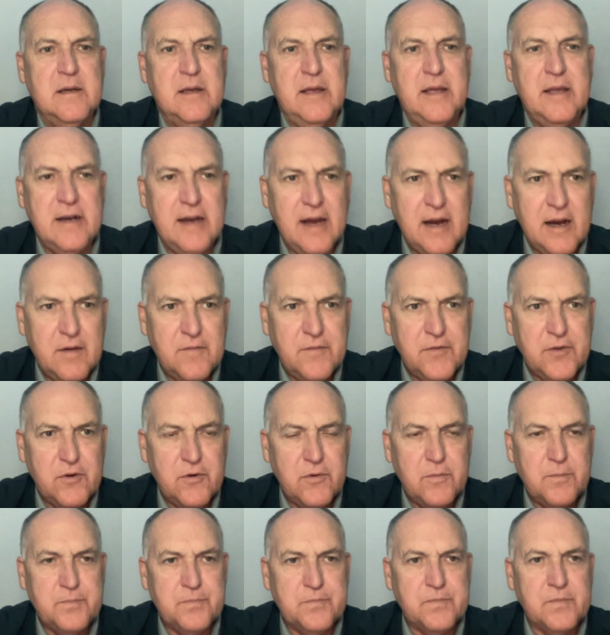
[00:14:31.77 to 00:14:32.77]
in our
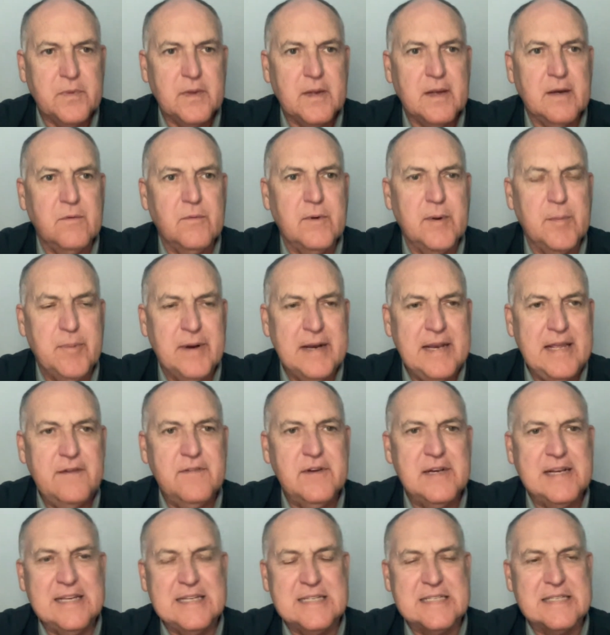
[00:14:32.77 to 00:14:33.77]
view, we believe
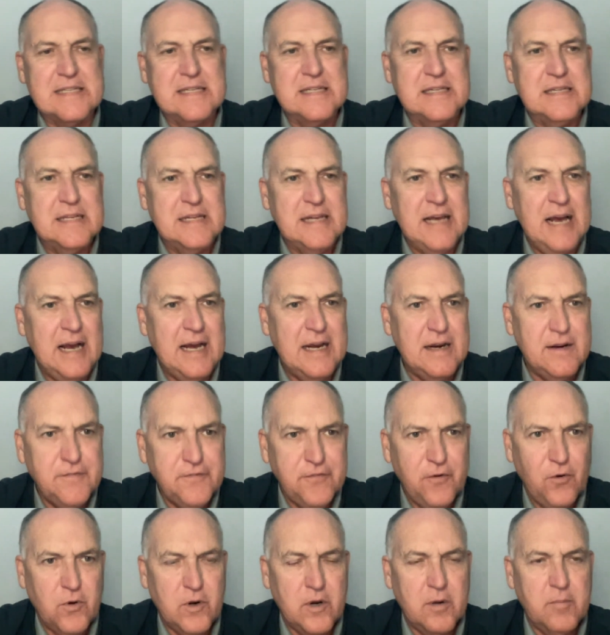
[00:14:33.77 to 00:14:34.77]
it is
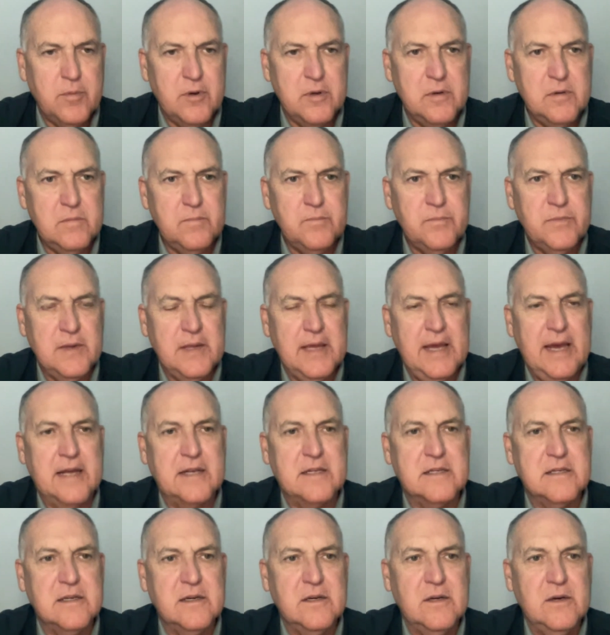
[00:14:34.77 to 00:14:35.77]
unaffordable
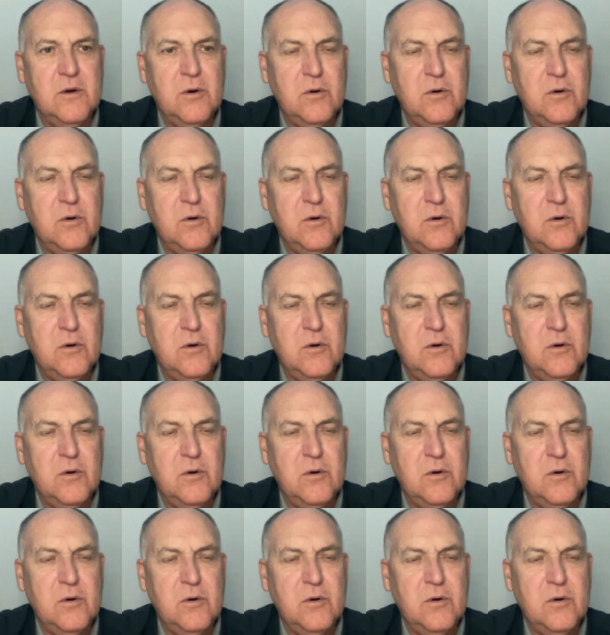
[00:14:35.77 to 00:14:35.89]
at